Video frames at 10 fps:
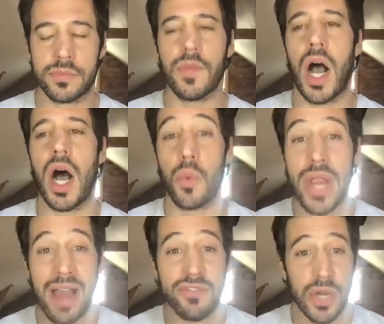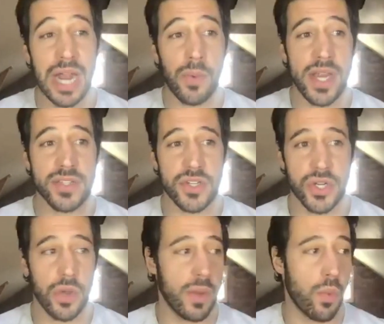Uh, we have trackways that
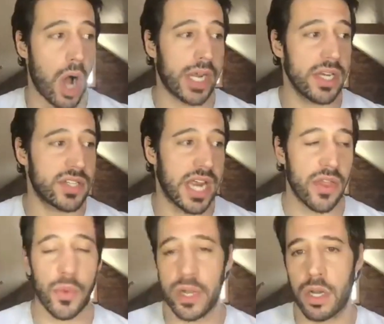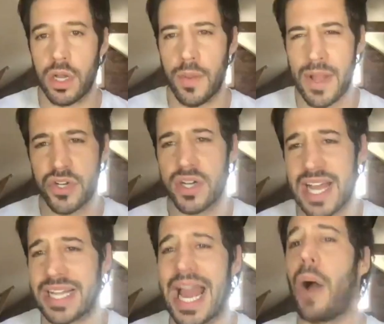show them walking together. We don't, I'm not sure
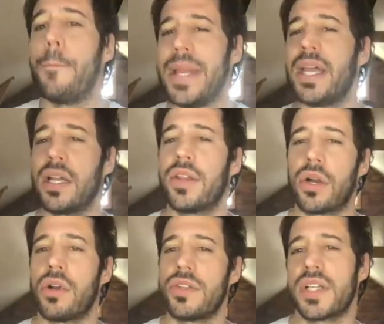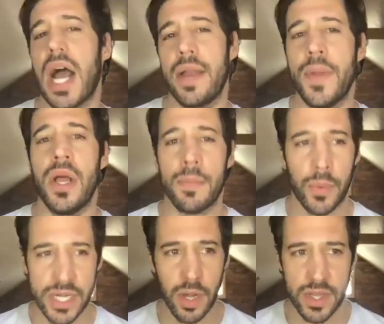exactly how big the herds got, but
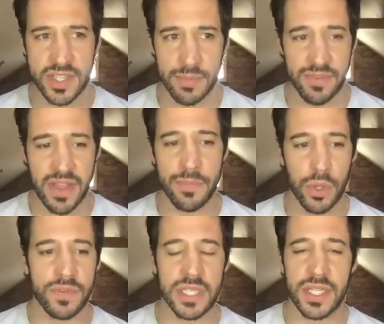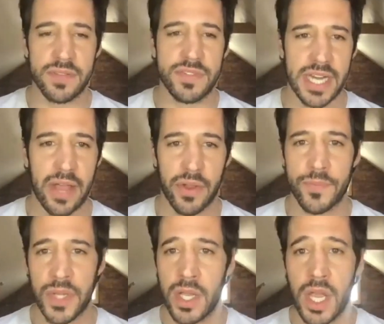we know that some of them moved and lived together.
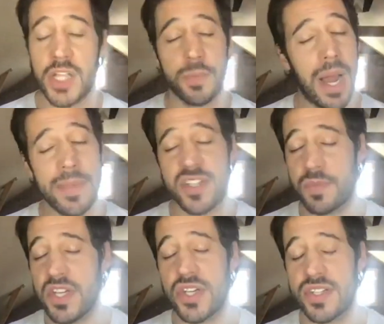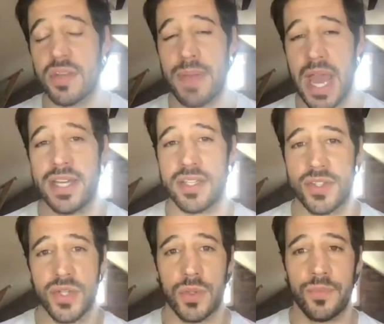It's probably species dependent
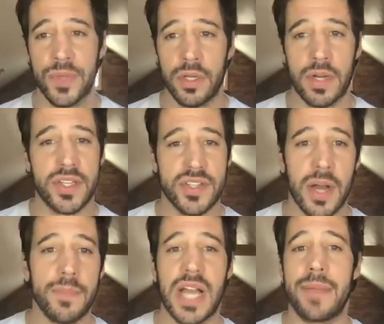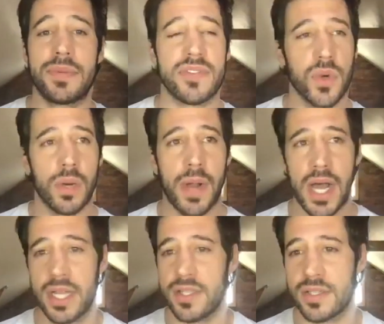too, right? Some types of
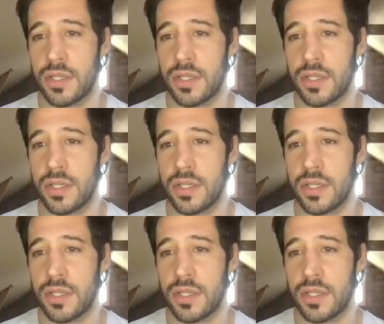sauropods